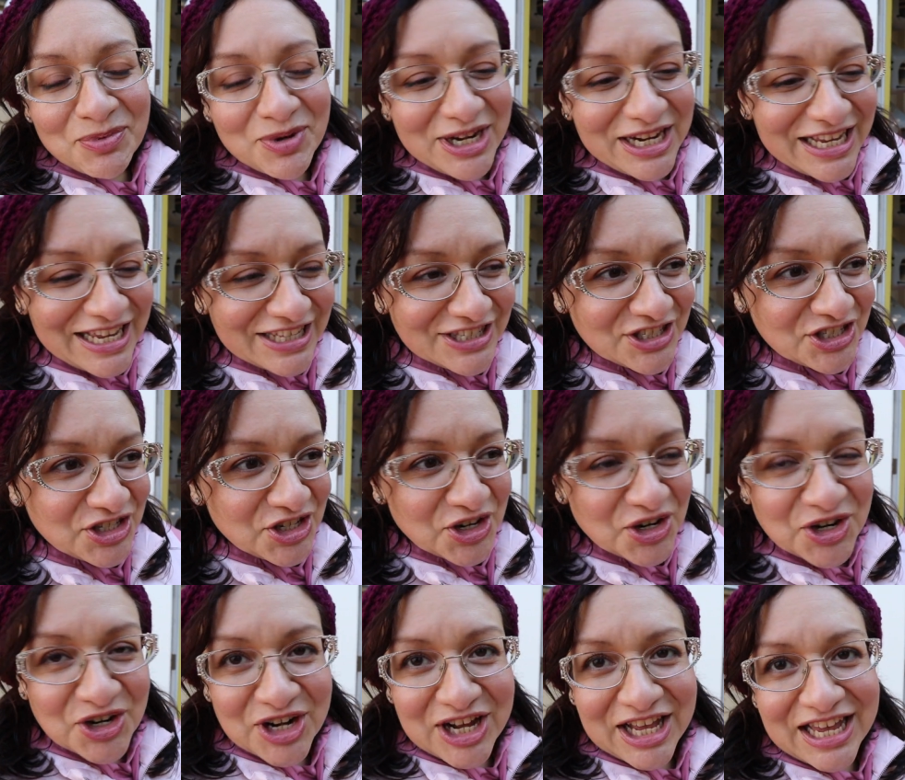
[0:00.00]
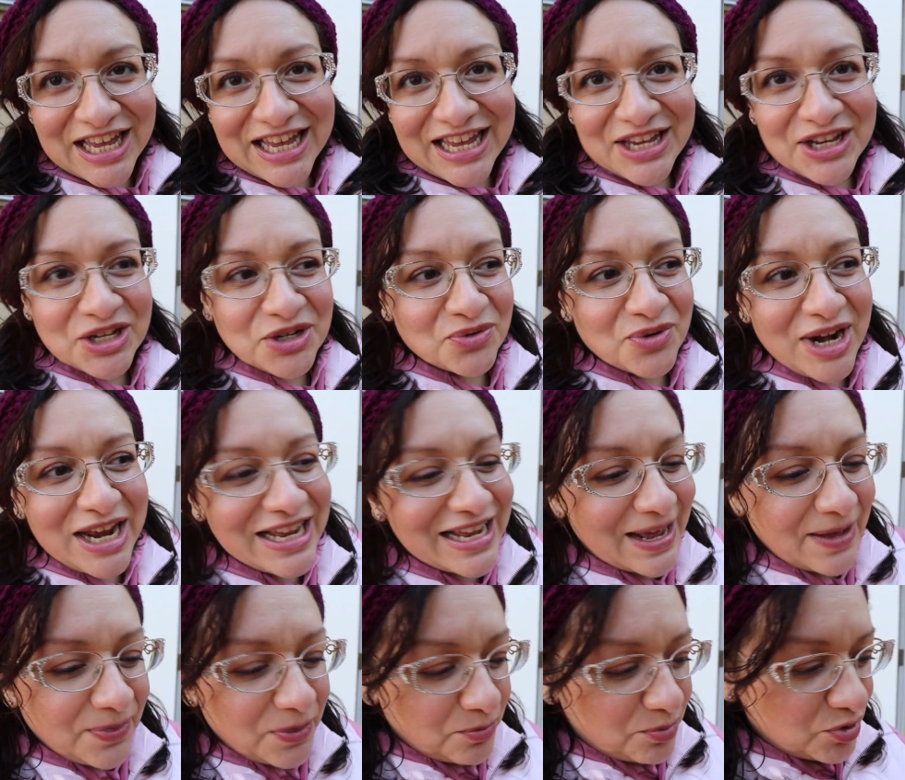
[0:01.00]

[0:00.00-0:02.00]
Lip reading: when it gets dirty. You can rake out the